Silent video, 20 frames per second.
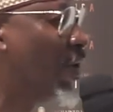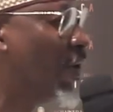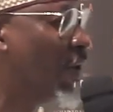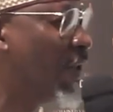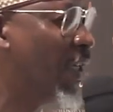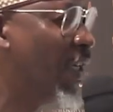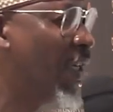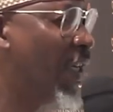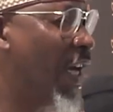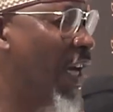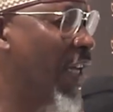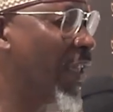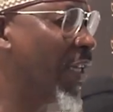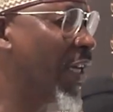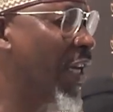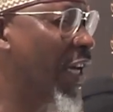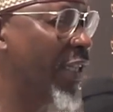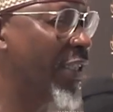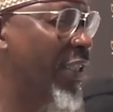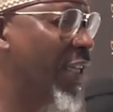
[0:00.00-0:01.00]
Board, I
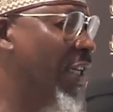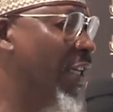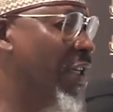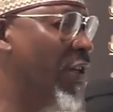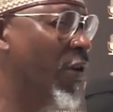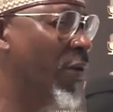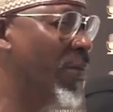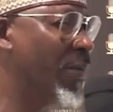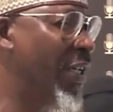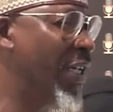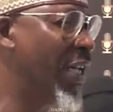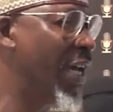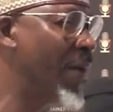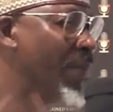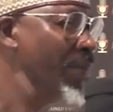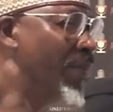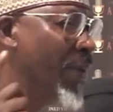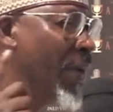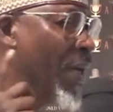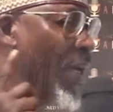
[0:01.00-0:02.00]
think I sent it on
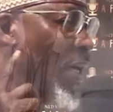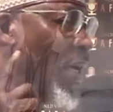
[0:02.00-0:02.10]
media,